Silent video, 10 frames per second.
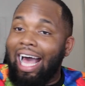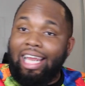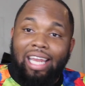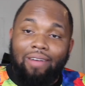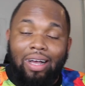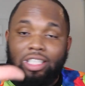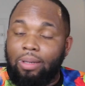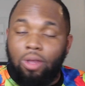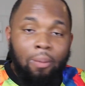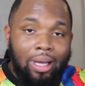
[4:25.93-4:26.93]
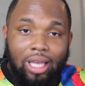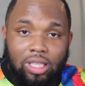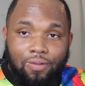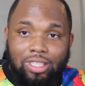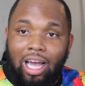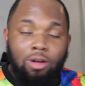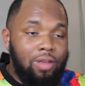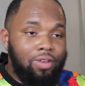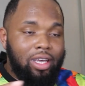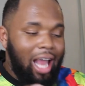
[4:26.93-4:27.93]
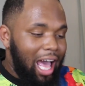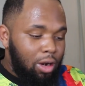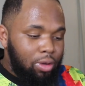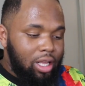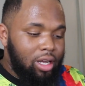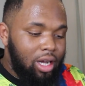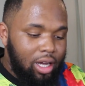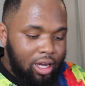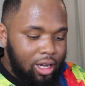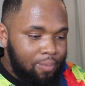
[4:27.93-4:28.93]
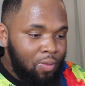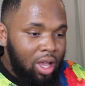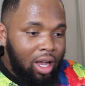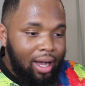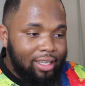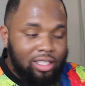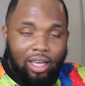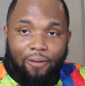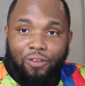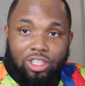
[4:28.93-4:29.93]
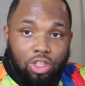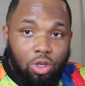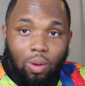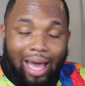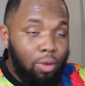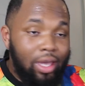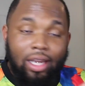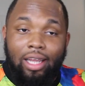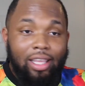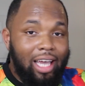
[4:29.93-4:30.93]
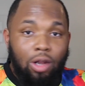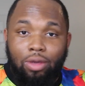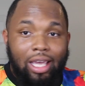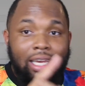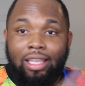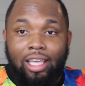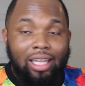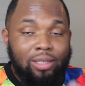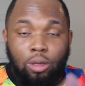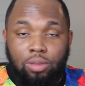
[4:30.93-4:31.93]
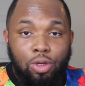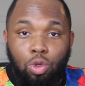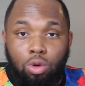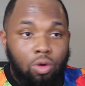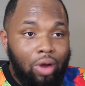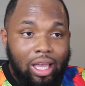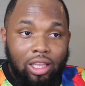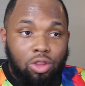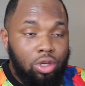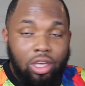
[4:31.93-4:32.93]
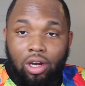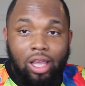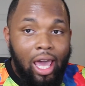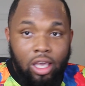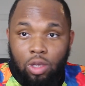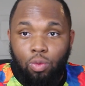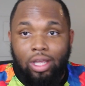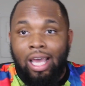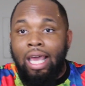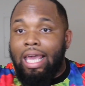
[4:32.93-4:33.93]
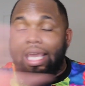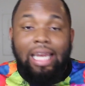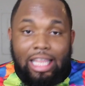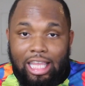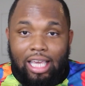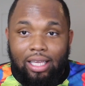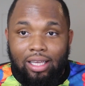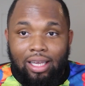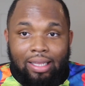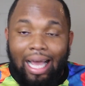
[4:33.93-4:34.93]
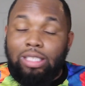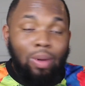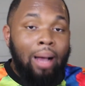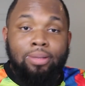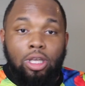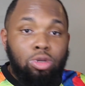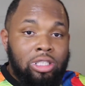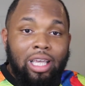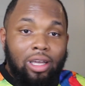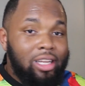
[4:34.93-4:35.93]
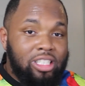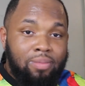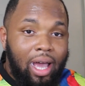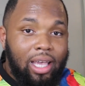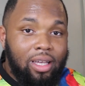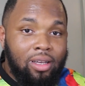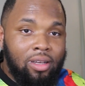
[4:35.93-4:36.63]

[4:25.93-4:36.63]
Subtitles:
I skip all my doctor visits. I don't get a physical. I don't get anything. I don't get anything that's supposed to be doing a regular, yearly, annually, anything. That's why I'm so sick in this mic.